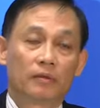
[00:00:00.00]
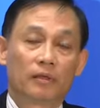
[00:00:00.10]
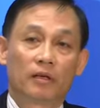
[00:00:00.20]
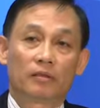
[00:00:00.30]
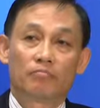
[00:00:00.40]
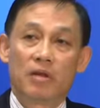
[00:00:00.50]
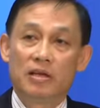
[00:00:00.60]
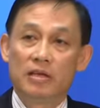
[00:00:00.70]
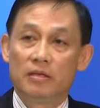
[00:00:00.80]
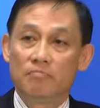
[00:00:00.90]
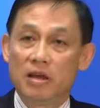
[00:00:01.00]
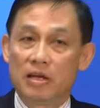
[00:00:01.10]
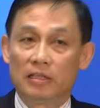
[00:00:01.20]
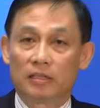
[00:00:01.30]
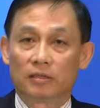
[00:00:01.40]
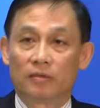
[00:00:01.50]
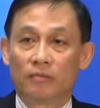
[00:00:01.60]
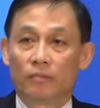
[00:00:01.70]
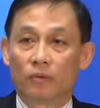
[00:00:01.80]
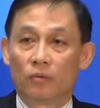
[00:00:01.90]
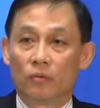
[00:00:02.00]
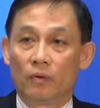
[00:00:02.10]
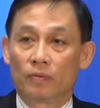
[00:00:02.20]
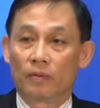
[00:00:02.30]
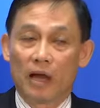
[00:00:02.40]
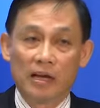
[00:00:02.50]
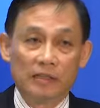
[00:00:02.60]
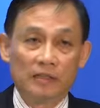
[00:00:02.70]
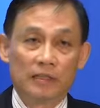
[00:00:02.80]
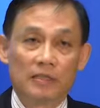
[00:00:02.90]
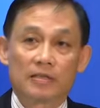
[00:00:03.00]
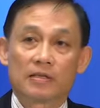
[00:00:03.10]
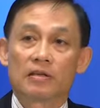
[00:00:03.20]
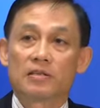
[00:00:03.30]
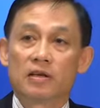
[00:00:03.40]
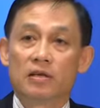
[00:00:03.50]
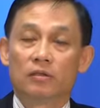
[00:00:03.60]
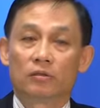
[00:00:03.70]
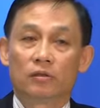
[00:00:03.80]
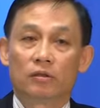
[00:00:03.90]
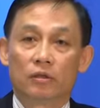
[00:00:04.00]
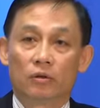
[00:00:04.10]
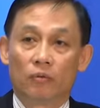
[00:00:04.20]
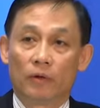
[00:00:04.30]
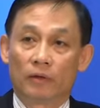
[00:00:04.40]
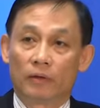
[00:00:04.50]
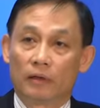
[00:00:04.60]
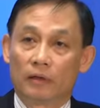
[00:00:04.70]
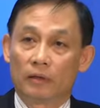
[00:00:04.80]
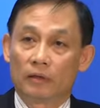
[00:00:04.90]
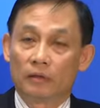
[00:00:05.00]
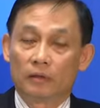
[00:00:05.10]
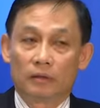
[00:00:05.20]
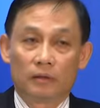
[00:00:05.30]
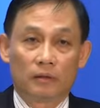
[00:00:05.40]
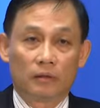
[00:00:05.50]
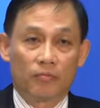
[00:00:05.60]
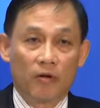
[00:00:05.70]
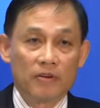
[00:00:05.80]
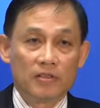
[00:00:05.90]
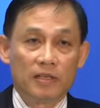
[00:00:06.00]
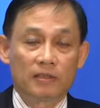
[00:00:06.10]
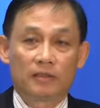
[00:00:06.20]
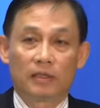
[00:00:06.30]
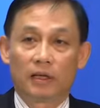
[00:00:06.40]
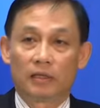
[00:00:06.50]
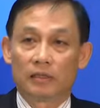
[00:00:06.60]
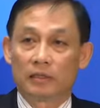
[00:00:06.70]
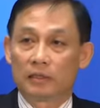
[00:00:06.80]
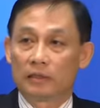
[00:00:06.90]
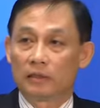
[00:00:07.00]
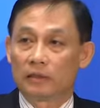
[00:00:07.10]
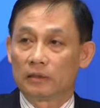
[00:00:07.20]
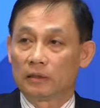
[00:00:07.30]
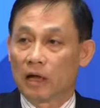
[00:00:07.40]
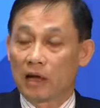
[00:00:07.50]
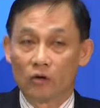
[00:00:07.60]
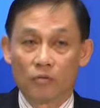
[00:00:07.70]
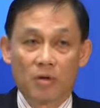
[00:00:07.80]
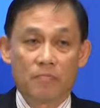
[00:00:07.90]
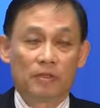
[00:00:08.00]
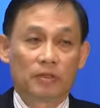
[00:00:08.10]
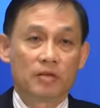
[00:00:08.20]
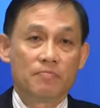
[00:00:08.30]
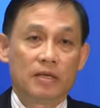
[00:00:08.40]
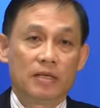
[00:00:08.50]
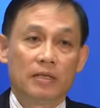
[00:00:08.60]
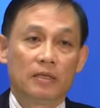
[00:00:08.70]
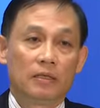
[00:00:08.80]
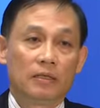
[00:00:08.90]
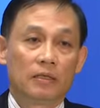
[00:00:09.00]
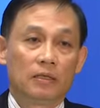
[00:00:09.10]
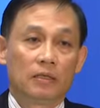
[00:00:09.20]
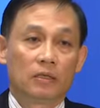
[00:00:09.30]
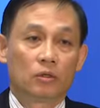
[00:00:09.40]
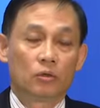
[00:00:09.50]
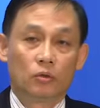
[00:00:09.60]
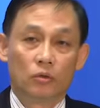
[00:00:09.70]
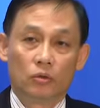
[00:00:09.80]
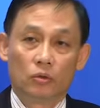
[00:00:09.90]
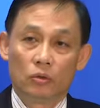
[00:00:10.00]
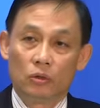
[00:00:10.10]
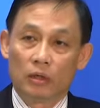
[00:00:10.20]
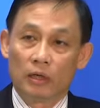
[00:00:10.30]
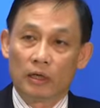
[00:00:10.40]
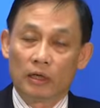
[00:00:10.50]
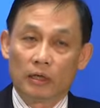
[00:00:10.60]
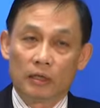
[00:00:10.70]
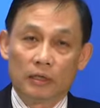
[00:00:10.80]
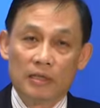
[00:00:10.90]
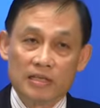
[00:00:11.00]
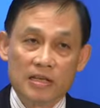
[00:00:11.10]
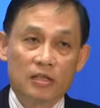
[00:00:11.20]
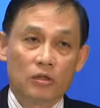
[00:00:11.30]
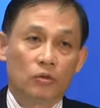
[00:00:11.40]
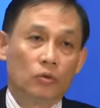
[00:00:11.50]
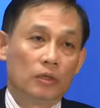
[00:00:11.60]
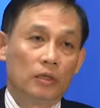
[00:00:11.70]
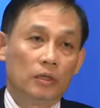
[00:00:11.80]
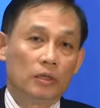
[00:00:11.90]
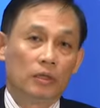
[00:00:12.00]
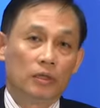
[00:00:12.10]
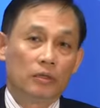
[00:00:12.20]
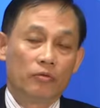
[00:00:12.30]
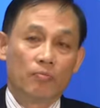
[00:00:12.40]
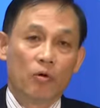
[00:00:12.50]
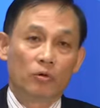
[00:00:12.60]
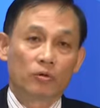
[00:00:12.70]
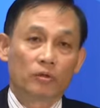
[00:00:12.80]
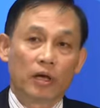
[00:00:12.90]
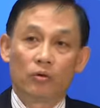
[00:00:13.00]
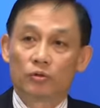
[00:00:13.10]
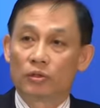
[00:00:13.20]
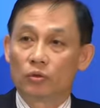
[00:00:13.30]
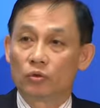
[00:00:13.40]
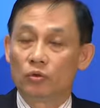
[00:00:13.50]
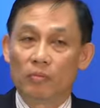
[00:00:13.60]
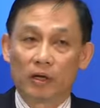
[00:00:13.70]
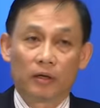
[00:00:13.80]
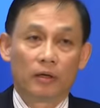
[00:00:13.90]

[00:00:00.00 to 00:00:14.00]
had many meetings with agencies concerned with uh, provinces and uh, Hanoi People's Committee to uh, listen to the reports and also to make